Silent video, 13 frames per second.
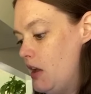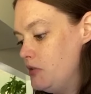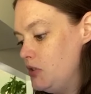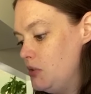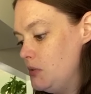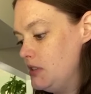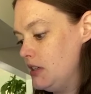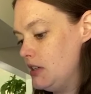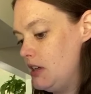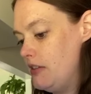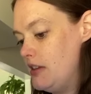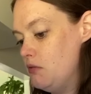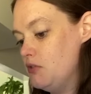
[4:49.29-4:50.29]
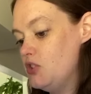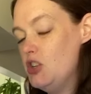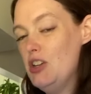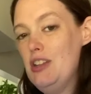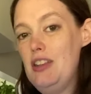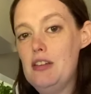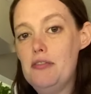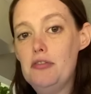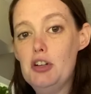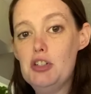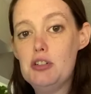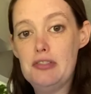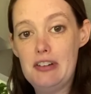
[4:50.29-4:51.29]
So I don't stick, and then chill in the
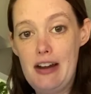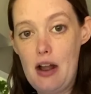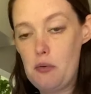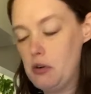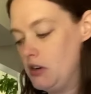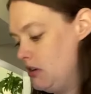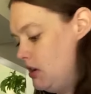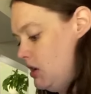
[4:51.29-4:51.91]
fridge for an hour.